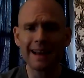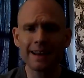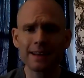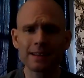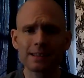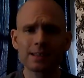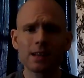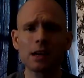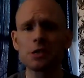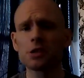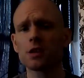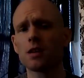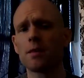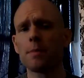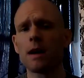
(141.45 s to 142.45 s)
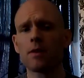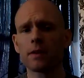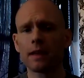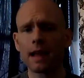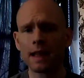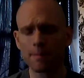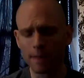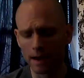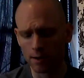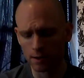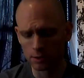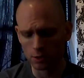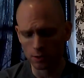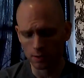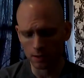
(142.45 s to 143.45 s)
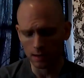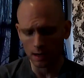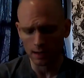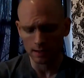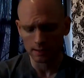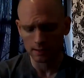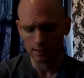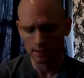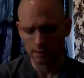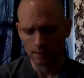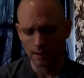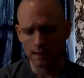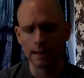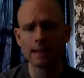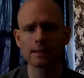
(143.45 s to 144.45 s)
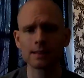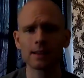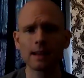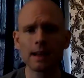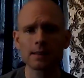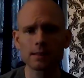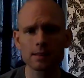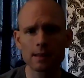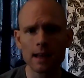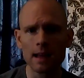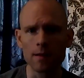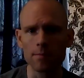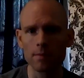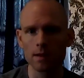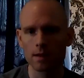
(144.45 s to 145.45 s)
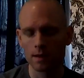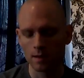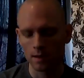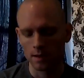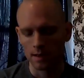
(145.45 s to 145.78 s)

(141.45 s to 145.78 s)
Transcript: any discussion about gay marriage or guns is against them,